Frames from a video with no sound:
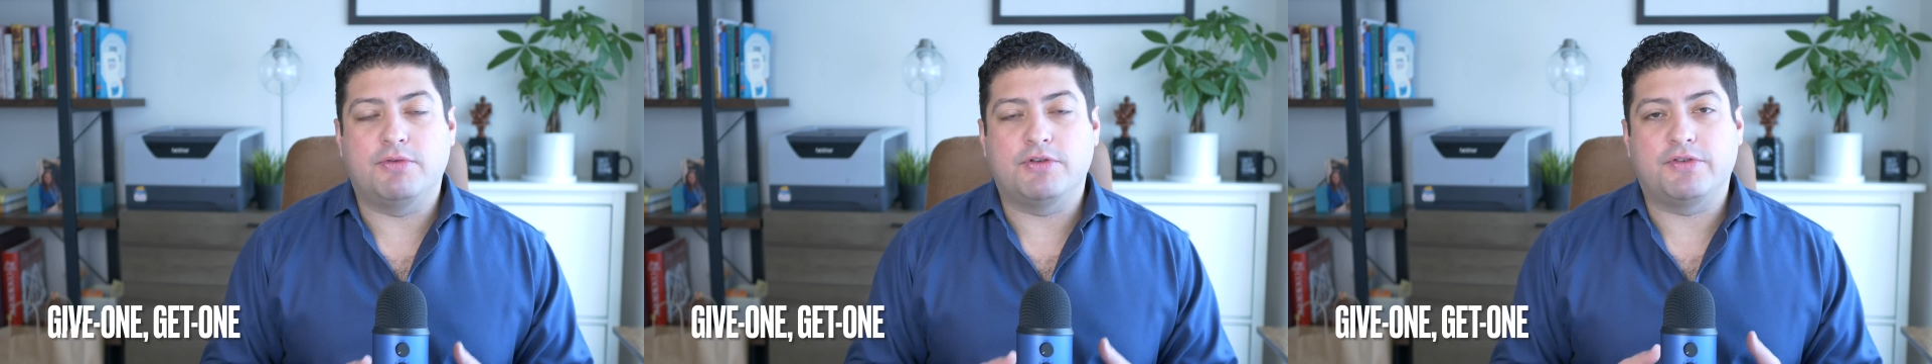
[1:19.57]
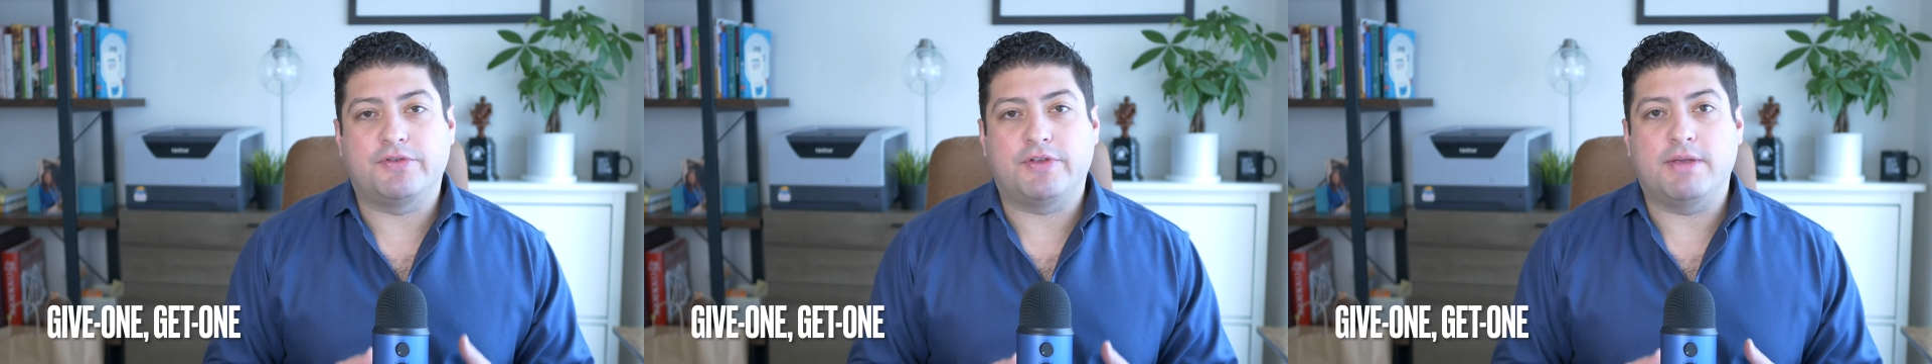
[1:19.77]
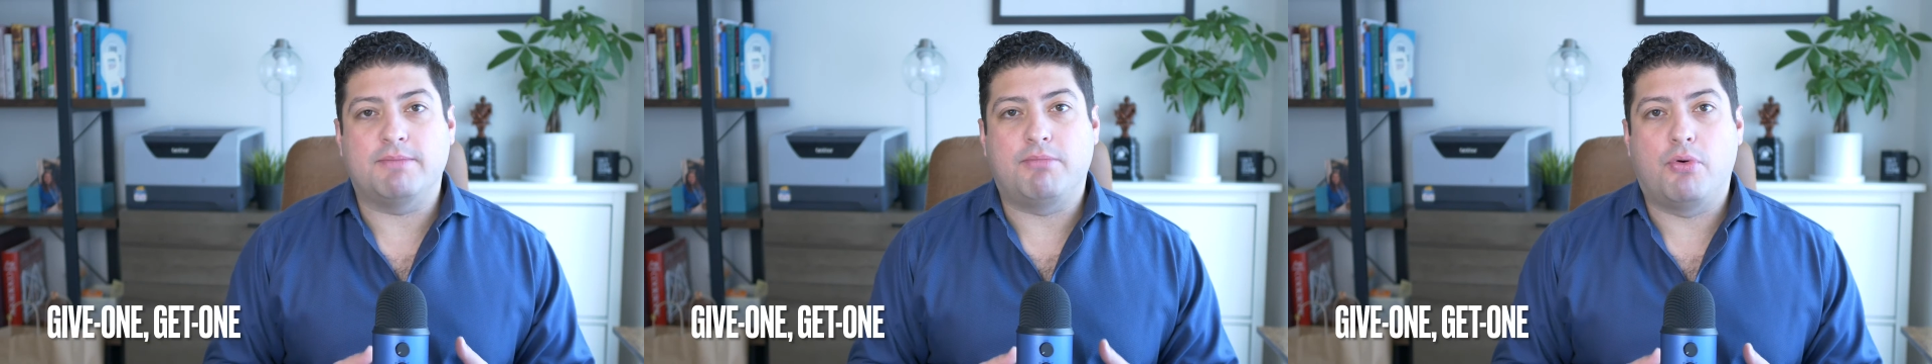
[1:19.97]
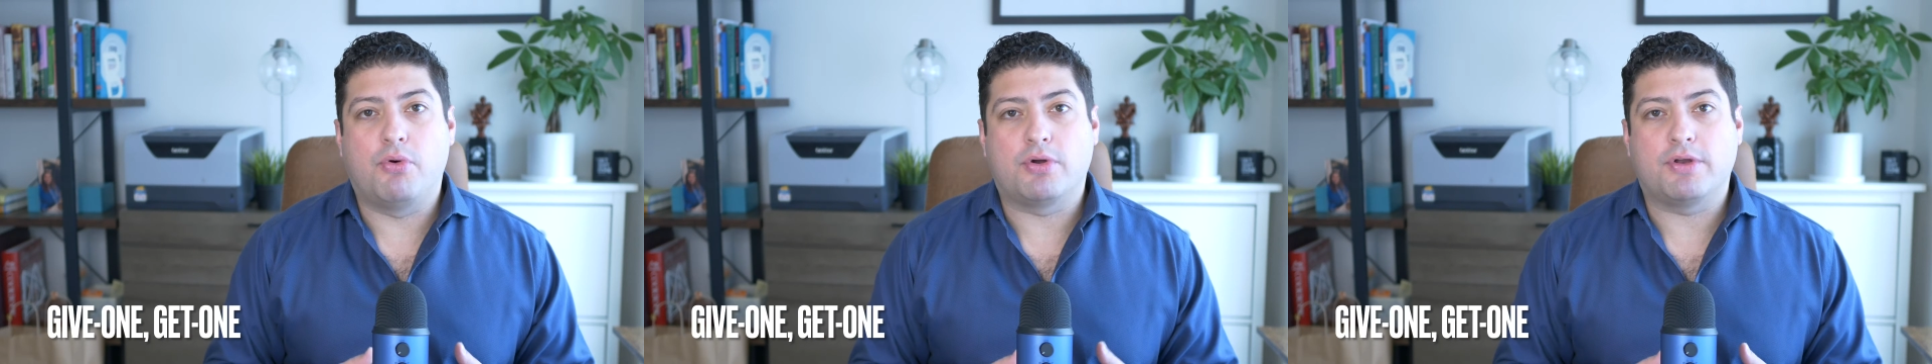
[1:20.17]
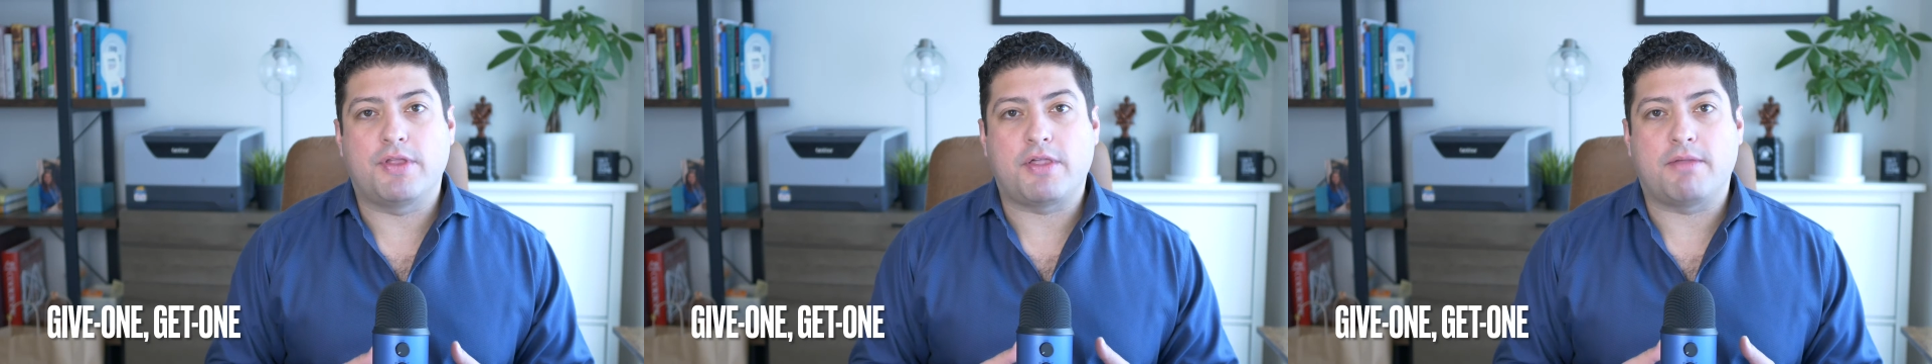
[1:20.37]
which is the
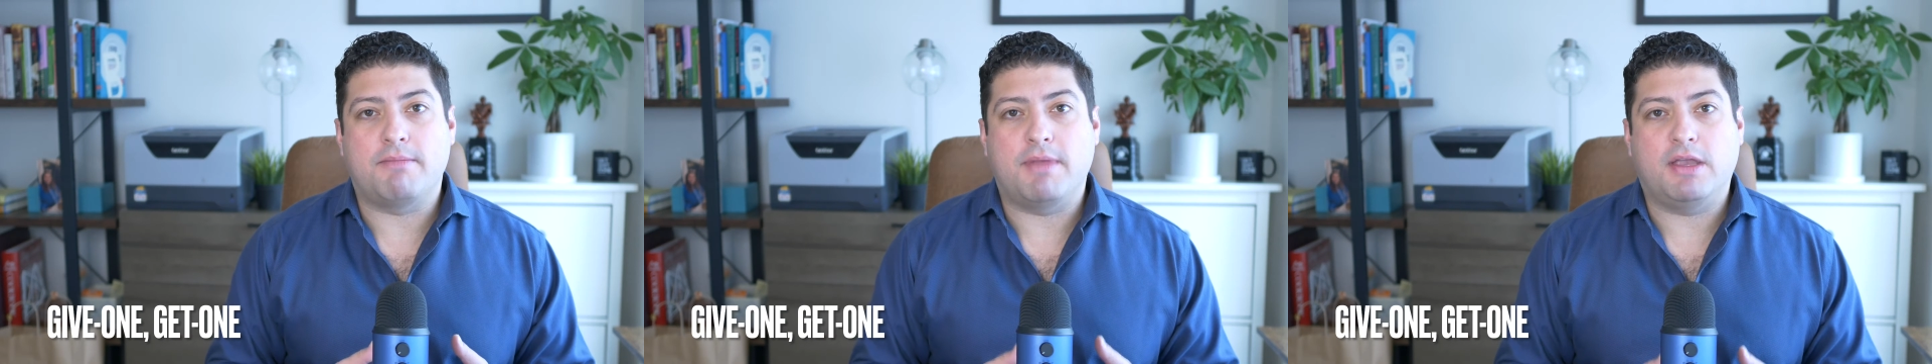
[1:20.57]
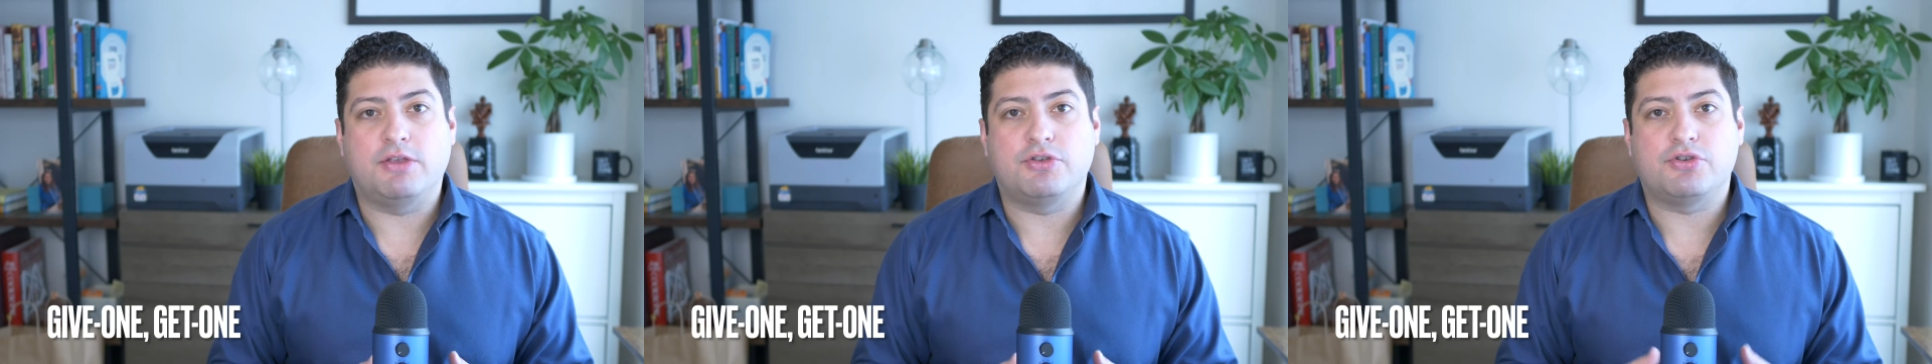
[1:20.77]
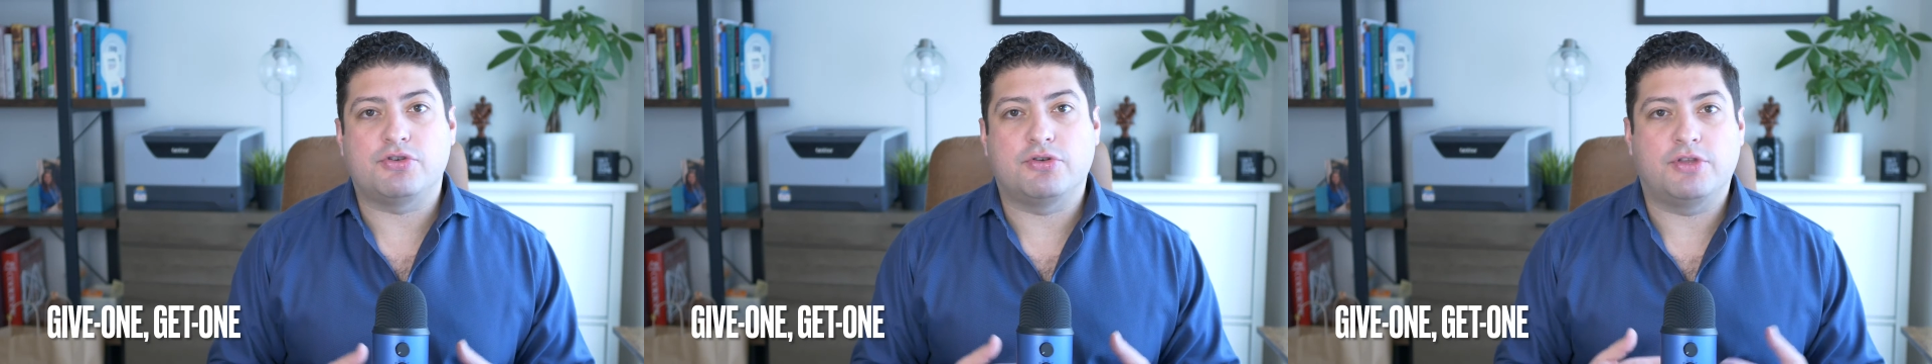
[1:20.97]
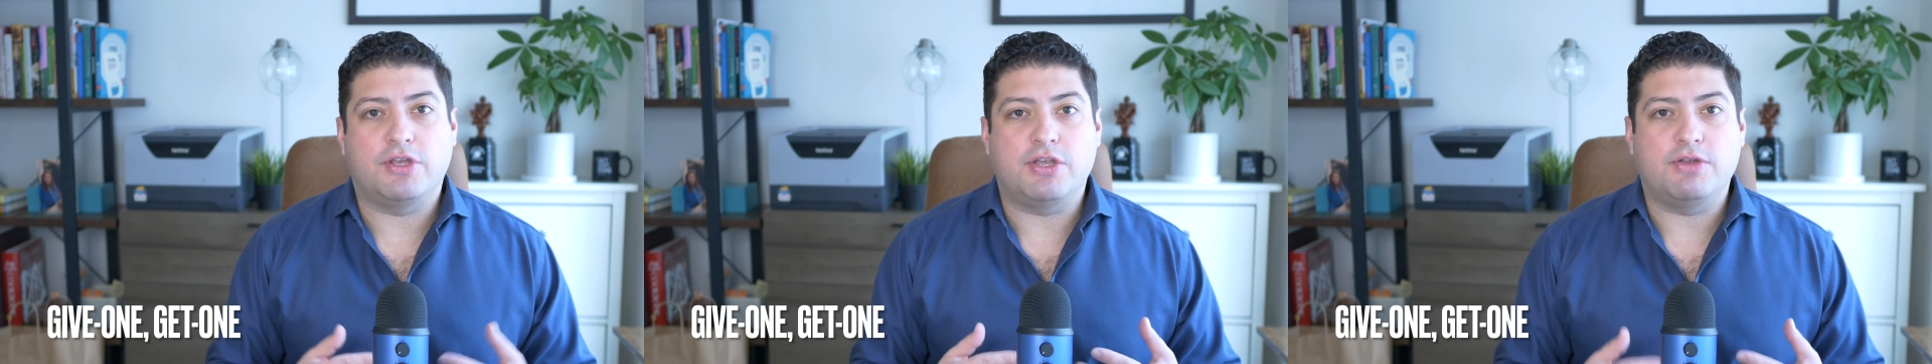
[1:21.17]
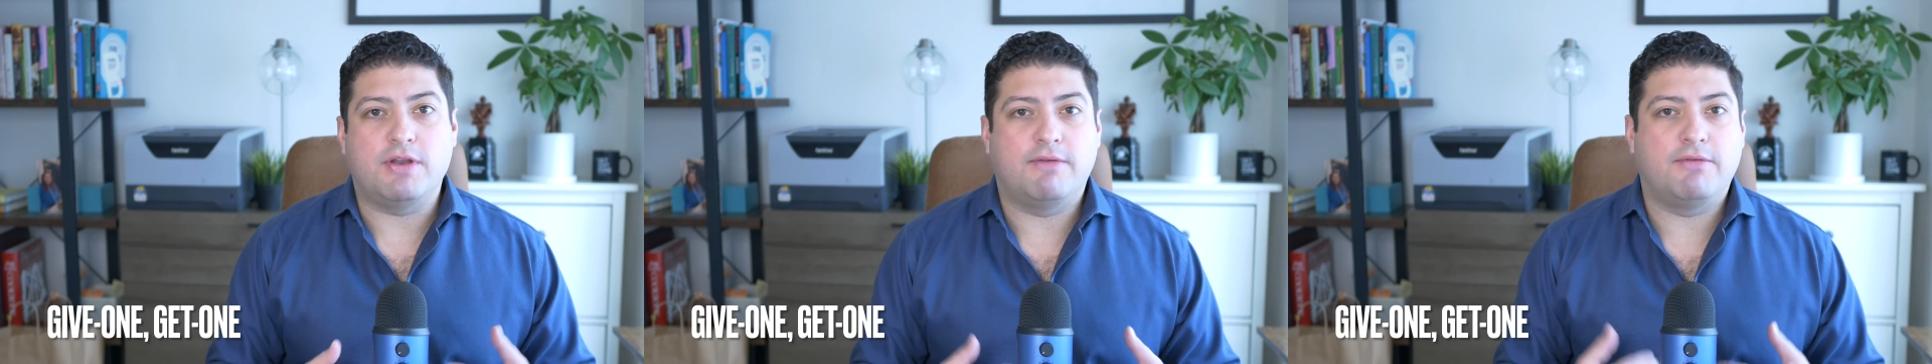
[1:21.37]
importance of making sure
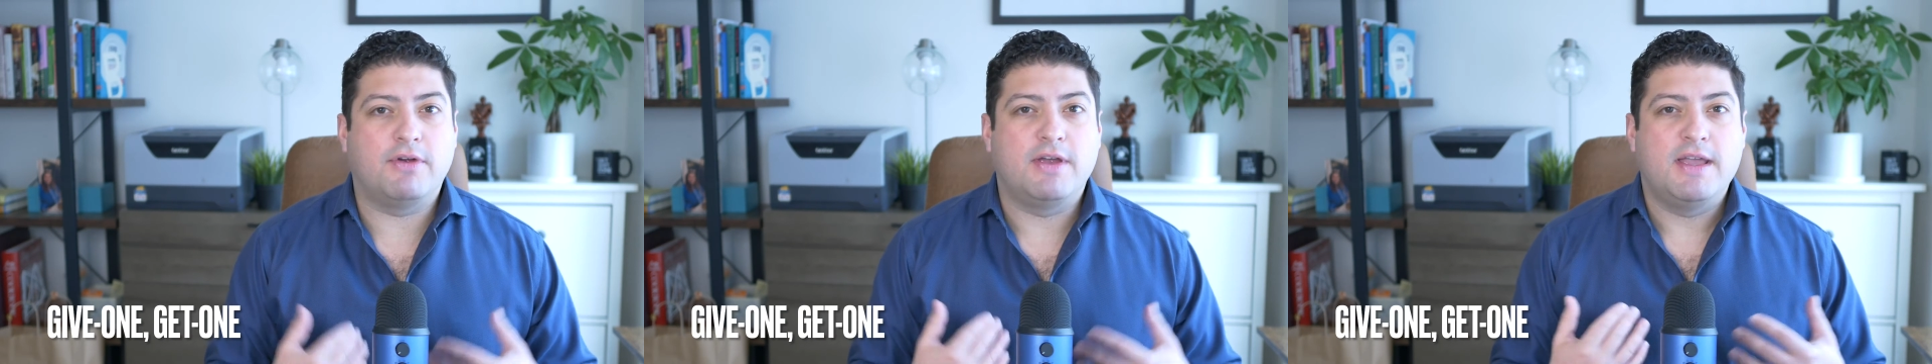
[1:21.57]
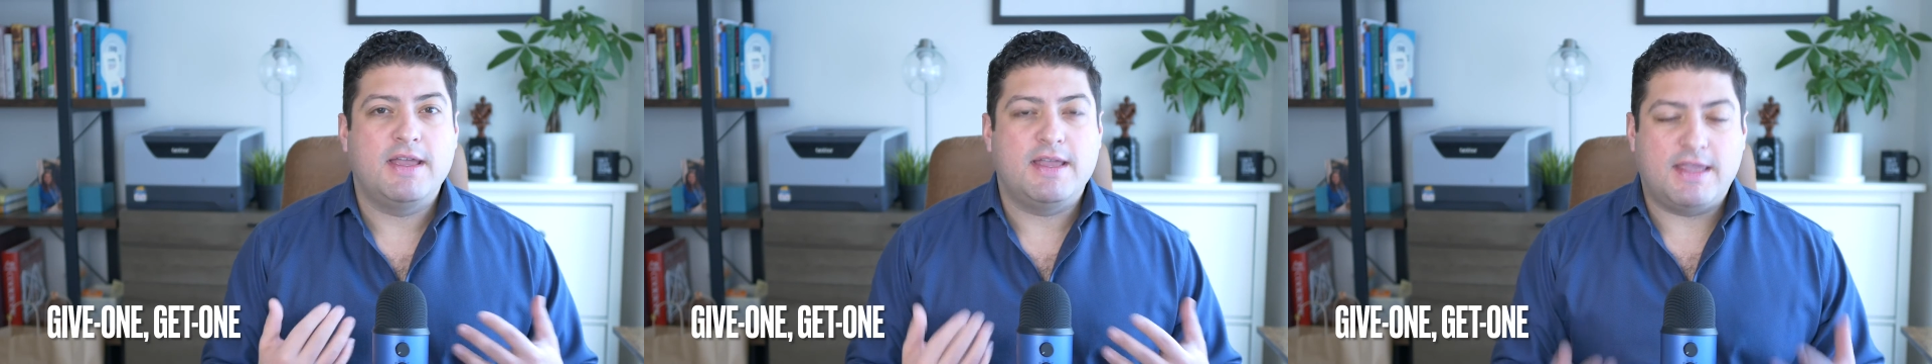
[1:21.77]
that you never